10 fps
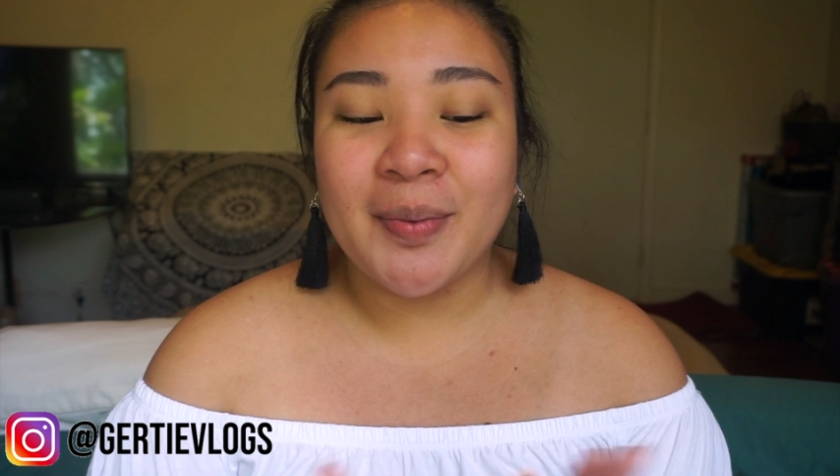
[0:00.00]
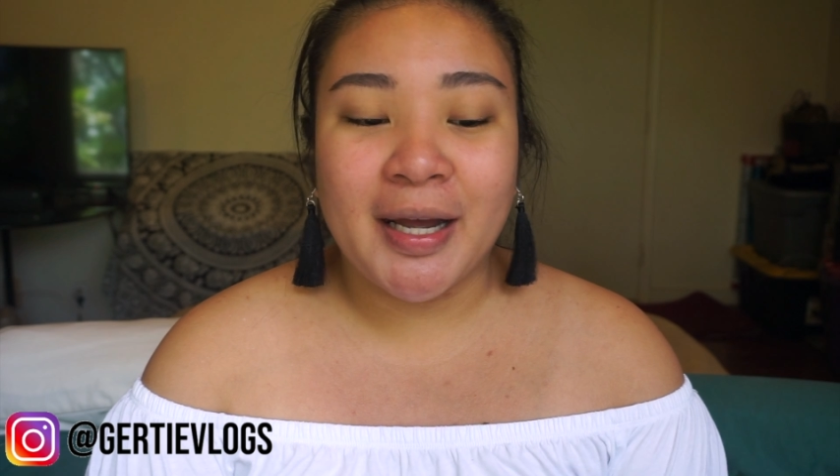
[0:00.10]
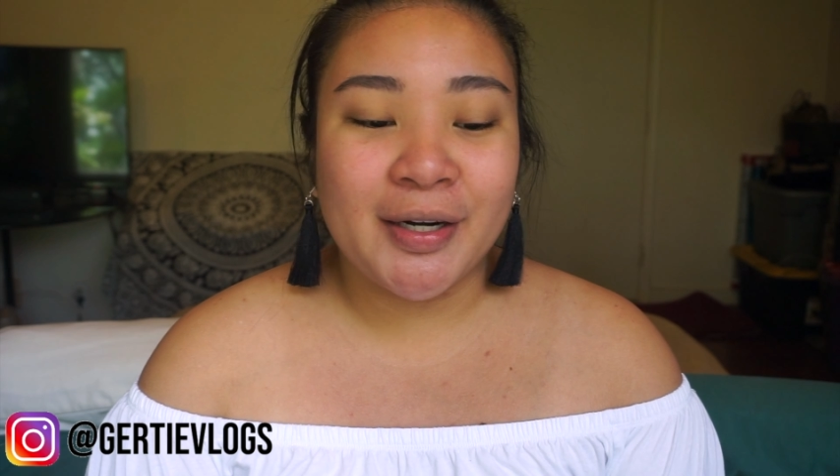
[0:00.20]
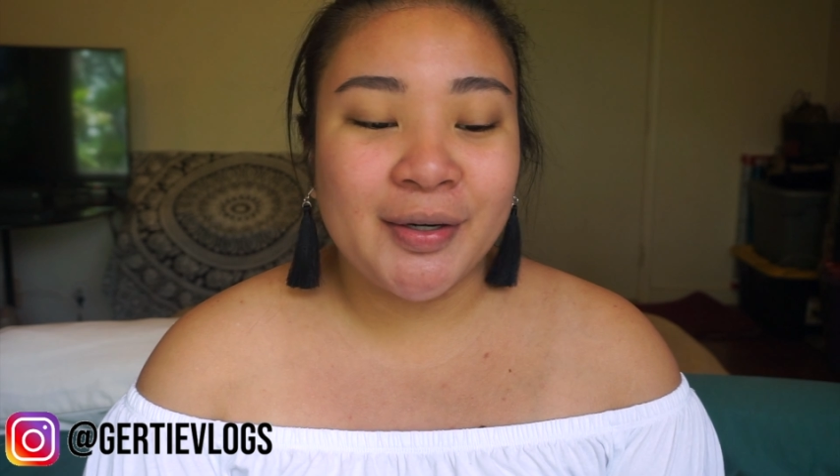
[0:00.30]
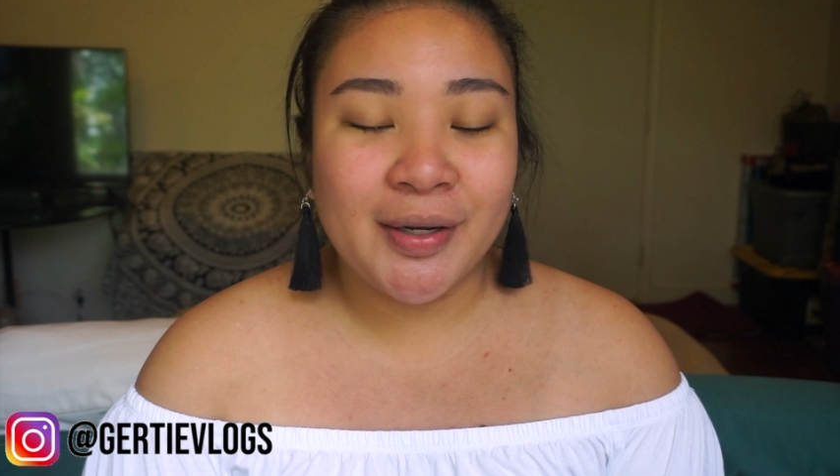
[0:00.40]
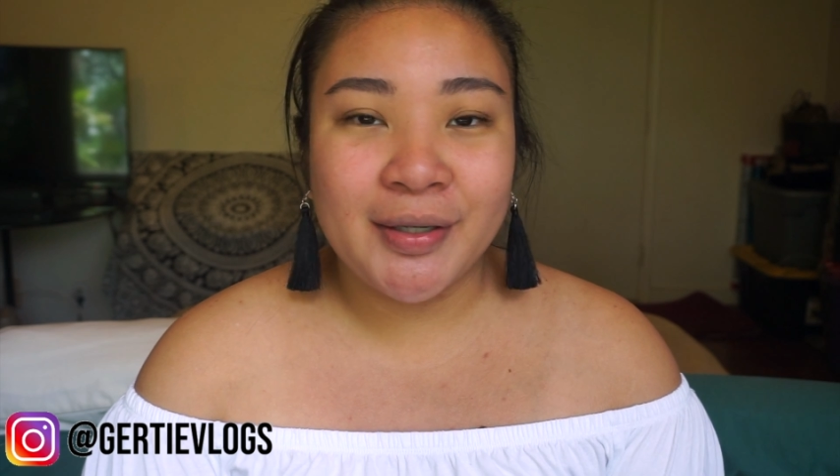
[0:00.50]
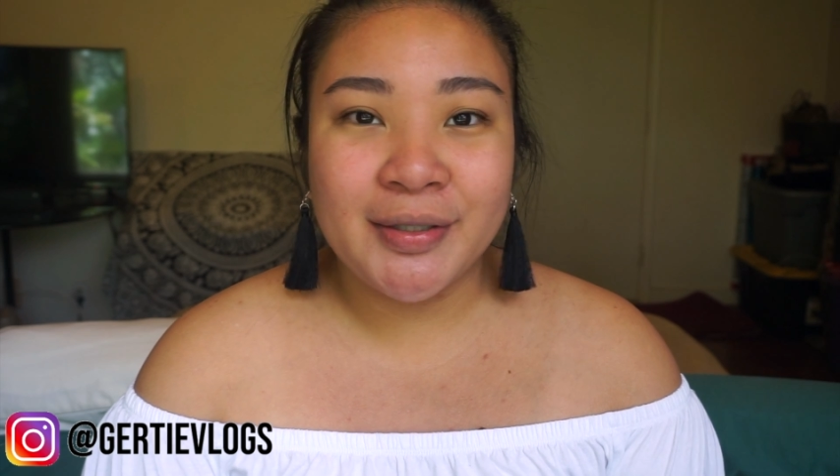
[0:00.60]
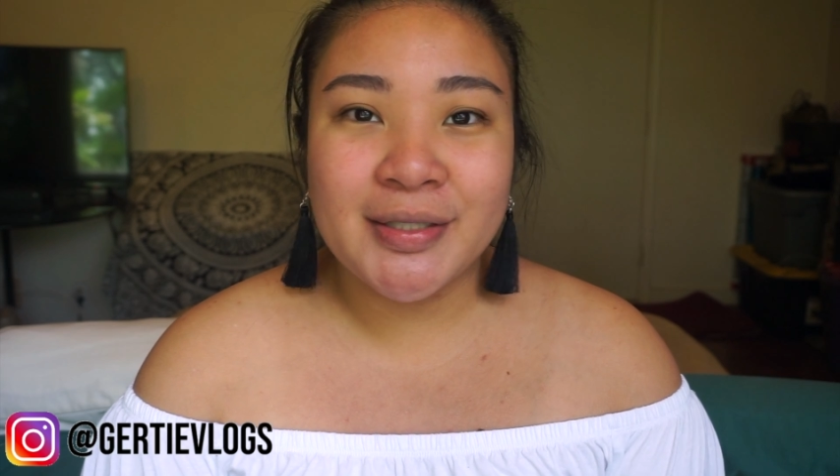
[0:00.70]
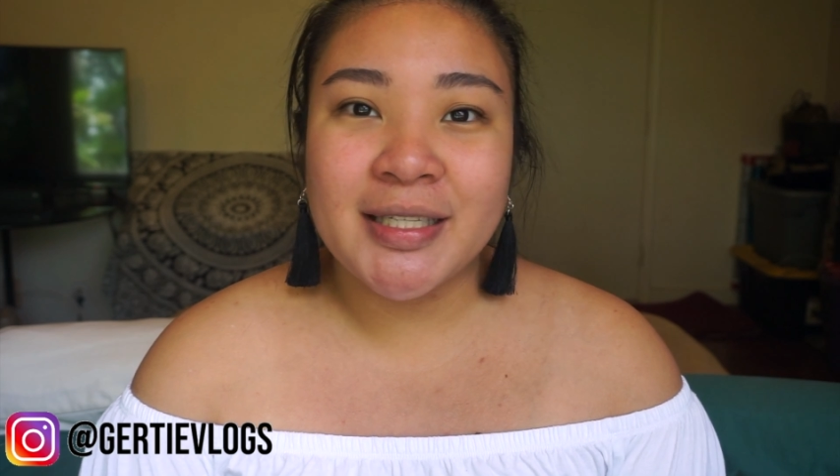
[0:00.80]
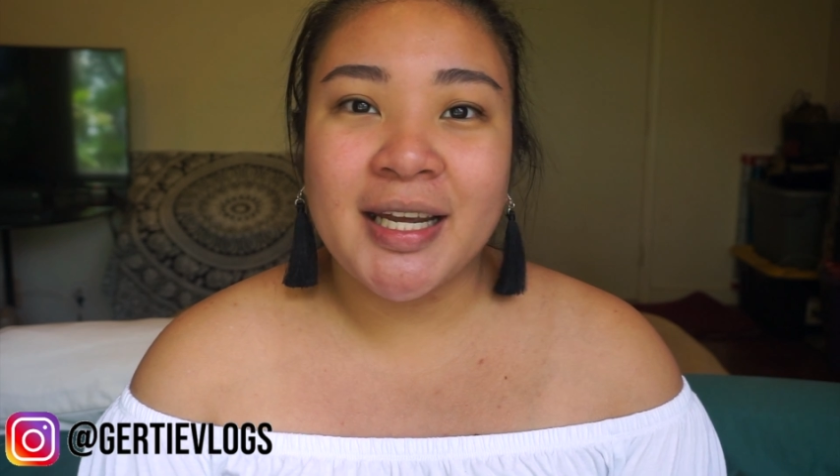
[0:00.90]
I don't know how
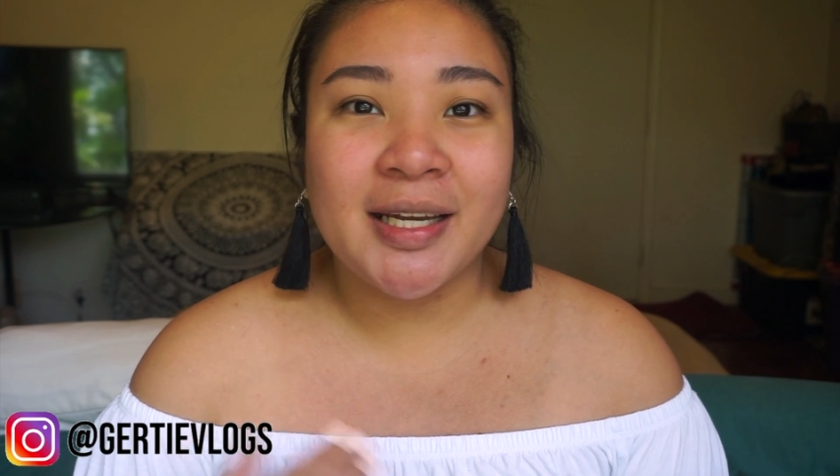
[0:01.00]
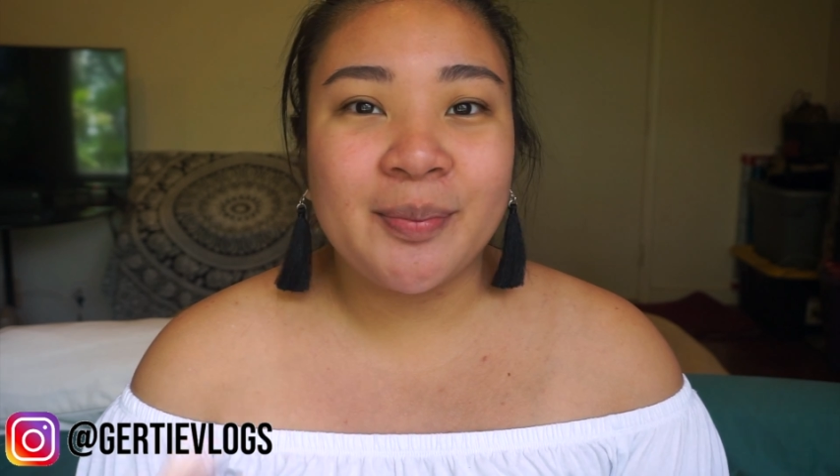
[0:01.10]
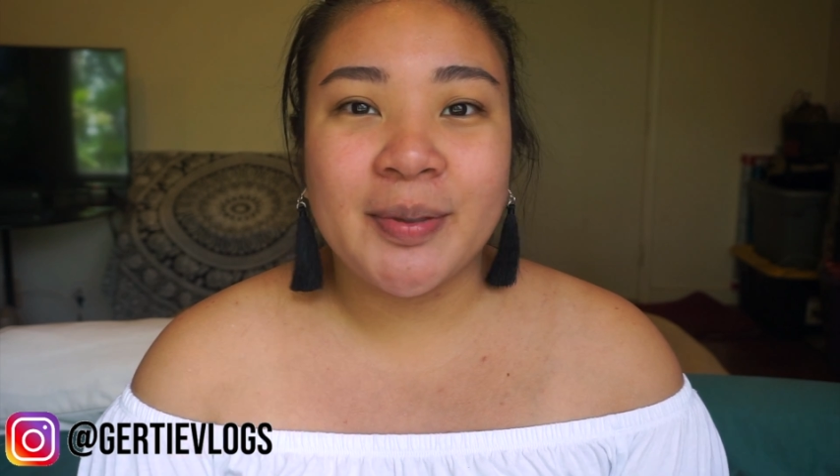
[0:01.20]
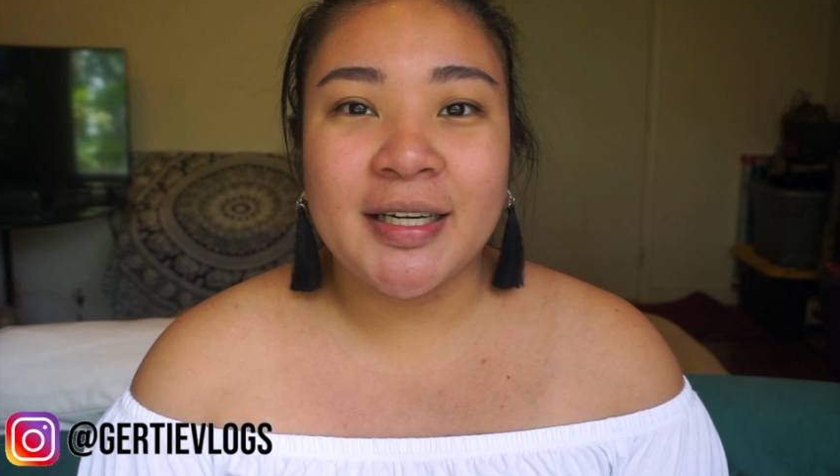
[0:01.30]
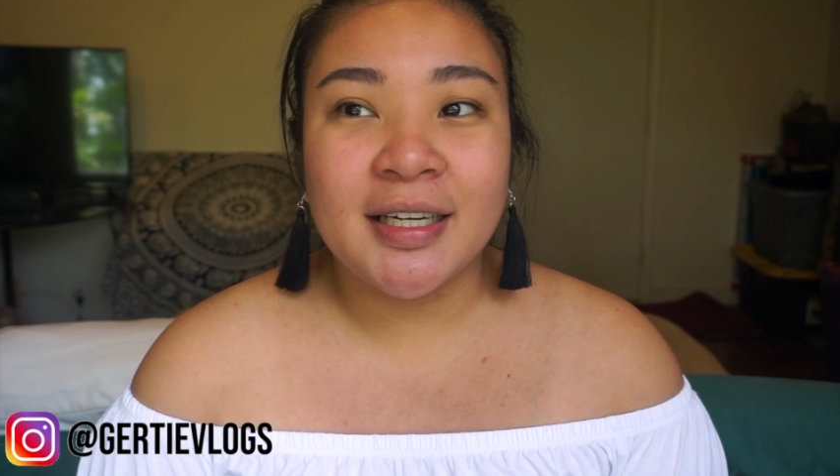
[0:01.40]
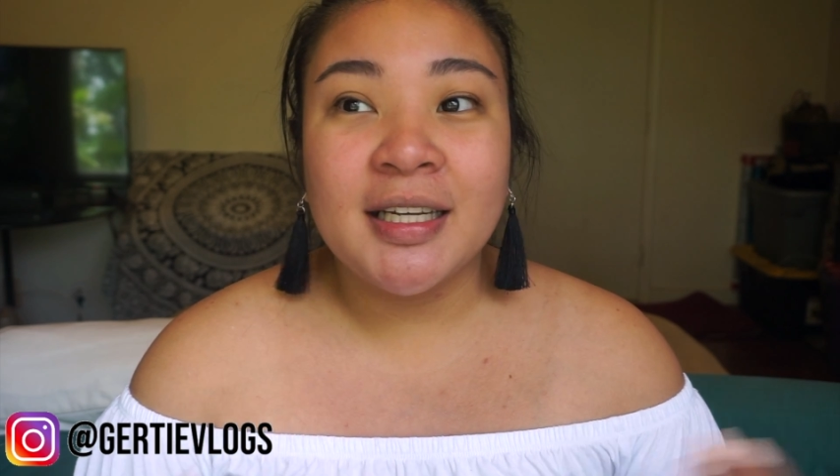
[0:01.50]
you say it, but